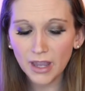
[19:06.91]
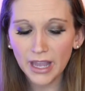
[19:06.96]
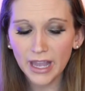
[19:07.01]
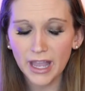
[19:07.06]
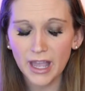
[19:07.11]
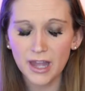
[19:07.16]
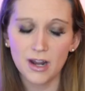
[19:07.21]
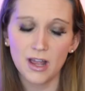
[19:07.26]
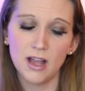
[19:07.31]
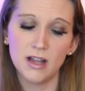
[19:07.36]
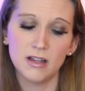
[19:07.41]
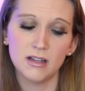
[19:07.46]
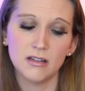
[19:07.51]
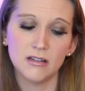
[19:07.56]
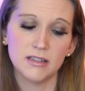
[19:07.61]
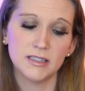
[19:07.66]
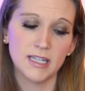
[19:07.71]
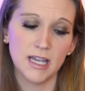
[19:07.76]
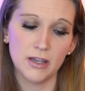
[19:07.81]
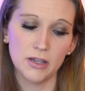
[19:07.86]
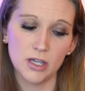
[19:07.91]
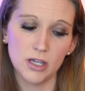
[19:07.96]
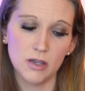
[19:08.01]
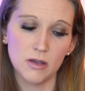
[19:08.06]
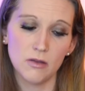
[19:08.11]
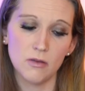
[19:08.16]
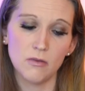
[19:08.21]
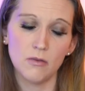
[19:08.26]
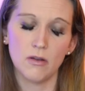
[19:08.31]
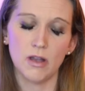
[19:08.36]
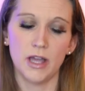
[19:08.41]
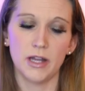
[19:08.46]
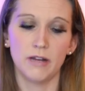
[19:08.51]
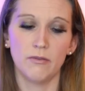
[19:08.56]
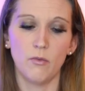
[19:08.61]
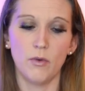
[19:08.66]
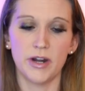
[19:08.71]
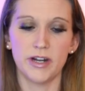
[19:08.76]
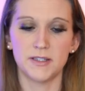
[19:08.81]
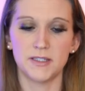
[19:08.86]
And I'll tell you kind
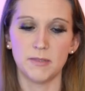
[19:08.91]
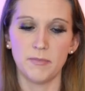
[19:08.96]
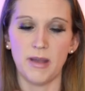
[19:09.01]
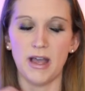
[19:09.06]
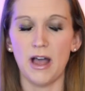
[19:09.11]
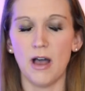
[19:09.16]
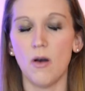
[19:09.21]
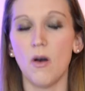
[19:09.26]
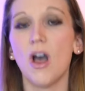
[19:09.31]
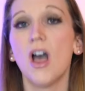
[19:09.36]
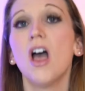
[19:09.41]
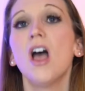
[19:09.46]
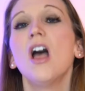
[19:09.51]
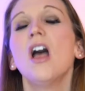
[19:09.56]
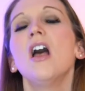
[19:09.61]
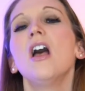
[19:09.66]
of what it's about.